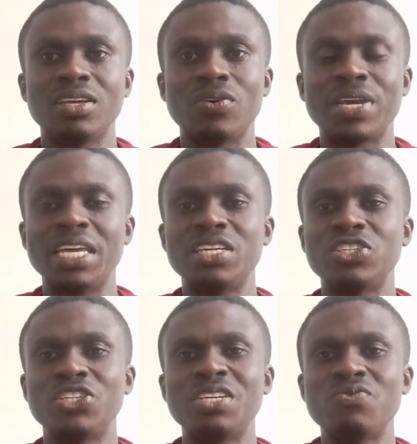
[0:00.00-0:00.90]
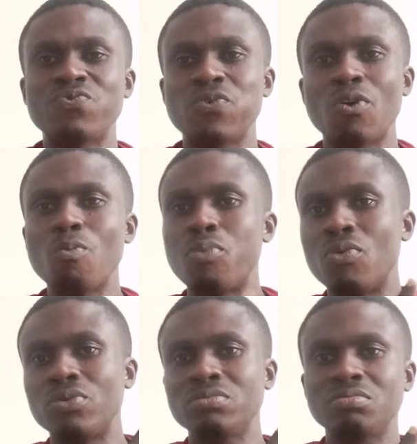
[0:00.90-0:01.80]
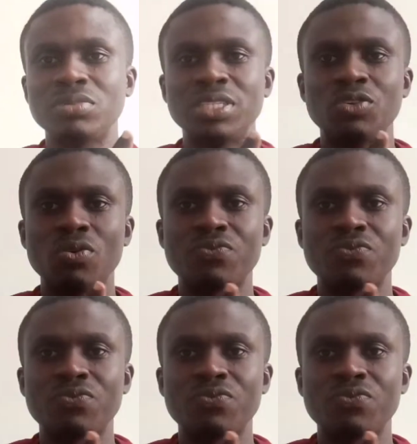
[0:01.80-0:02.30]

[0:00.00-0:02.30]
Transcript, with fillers: okay you shouldn't form bone you know